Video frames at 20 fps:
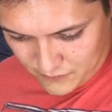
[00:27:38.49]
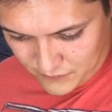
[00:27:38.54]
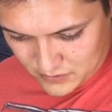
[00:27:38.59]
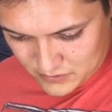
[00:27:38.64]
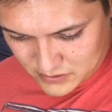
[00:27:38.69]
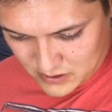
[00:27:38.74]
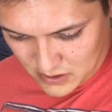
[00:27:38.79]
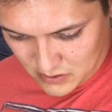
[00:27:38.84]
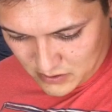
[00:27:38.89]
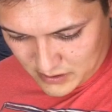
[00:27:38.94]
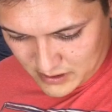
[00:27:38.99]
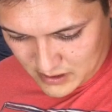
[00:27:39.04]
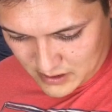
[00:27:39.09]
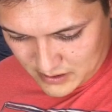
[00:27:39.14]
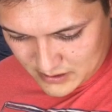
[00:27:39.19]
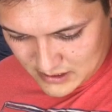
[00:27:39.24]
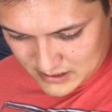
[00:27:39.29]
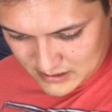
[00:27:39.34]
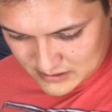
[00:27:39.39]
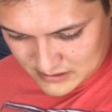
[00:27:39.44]
you're still in on
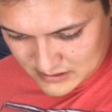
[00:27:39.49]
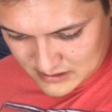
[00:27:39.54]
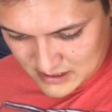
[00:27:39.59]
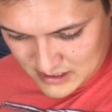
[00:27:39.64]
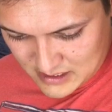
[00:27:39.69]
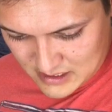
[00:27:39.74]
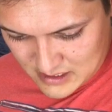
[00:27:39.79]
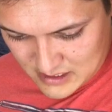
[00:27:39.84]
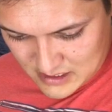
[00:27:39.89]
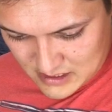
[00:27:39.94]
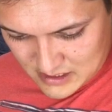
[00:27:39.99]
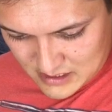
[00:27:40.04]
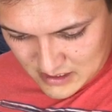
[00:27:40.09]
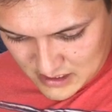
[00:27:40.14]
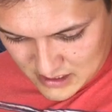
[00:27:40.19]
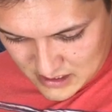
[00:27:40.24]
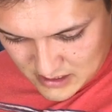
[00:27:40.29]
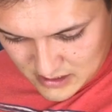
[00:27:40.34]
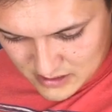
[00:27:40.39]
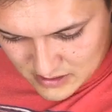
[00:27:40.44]
this.
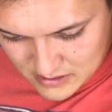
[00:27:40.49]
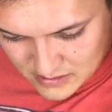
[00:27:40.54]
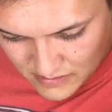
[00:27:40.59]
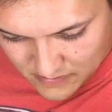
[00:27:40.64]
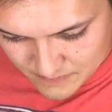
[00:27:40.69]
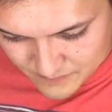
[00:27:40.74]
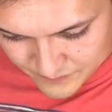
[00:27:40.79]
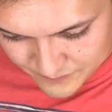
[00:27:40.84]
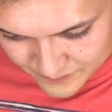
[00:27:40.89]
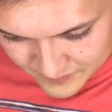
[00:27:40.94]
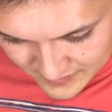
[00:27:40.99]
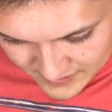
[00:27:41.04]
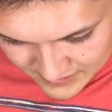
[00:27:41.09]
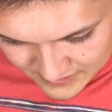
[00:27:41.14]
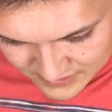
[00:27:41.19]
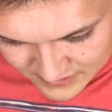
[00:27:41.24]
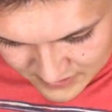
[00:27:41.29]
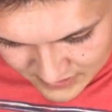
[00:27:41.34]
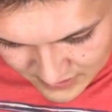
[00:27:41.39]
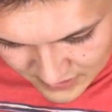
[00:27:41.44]

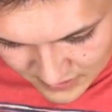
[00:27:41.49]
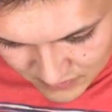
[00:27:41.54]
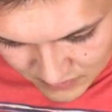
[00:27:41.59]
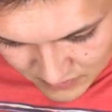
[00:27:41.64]
Let's see.